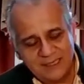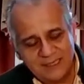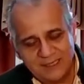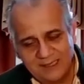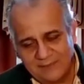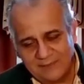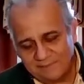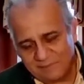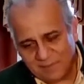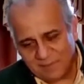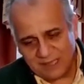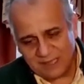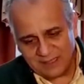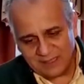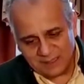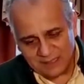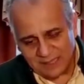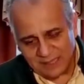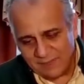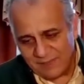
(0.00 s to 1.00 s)

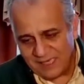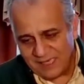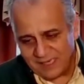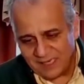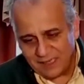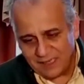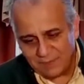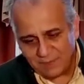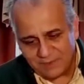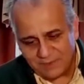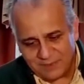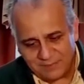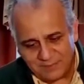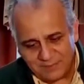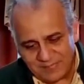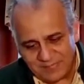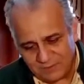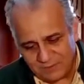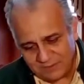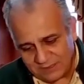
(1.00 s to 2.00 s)
Tell me a little bit
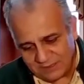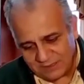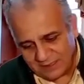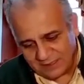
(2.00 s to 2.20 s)
about,